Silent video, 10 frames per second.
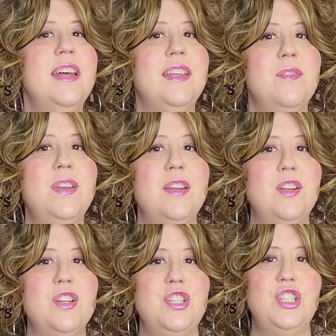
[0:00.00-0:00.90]
giving it a
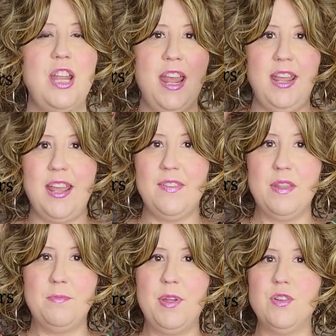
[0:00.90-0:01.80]
good shake, and
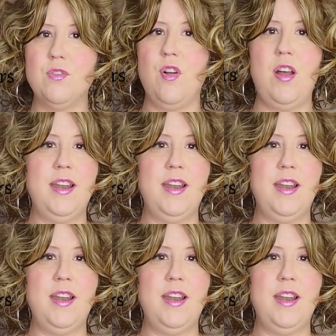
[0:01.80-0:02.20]
then putting her on,